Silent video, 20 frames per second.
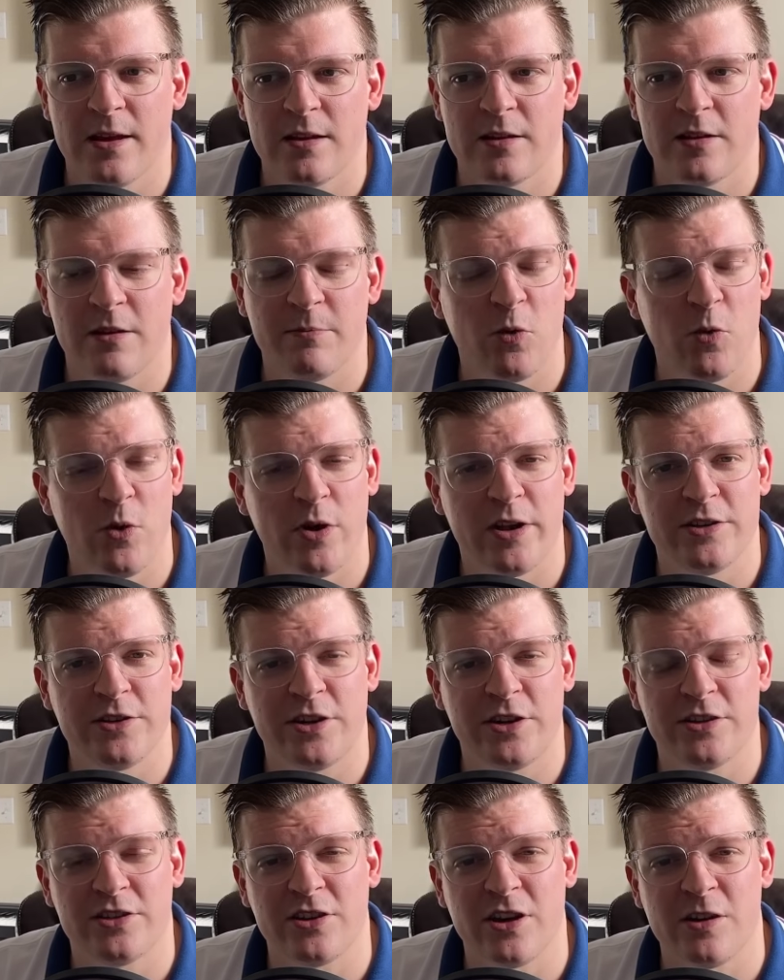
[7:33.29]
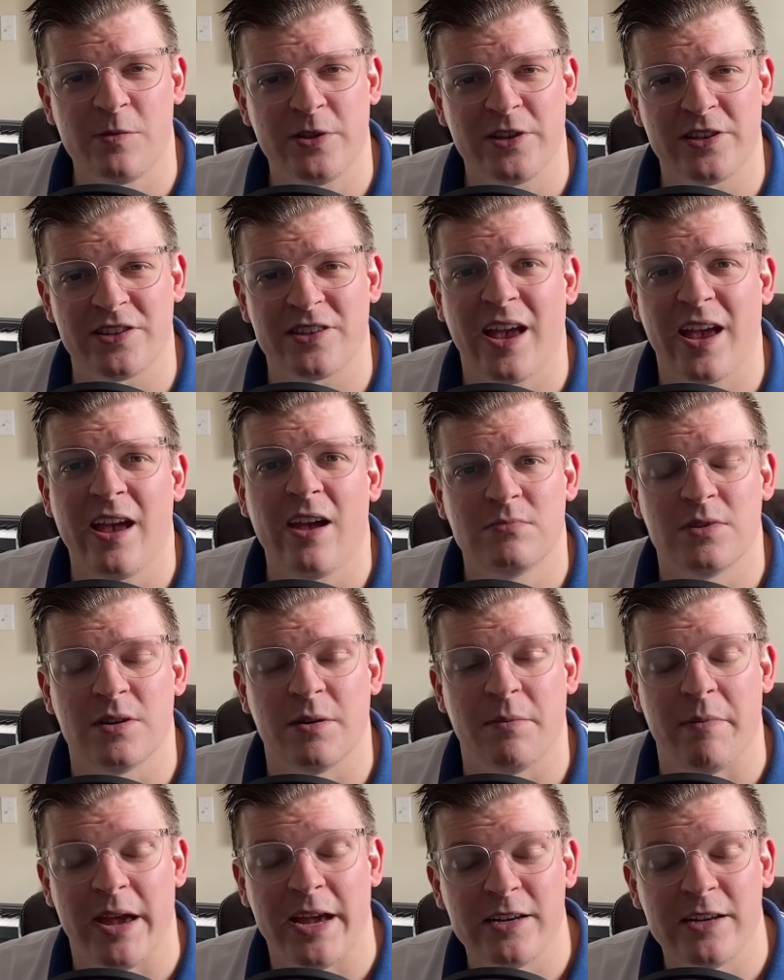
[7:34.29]
Number 1 is you can start with a scale. A
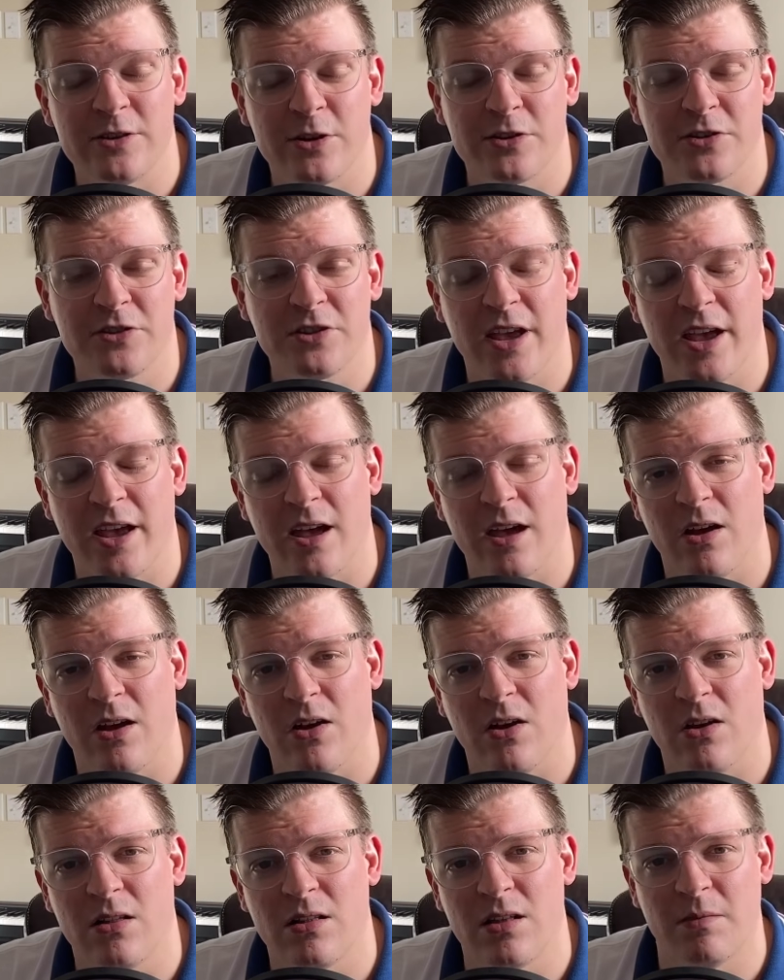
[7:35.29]
major scale,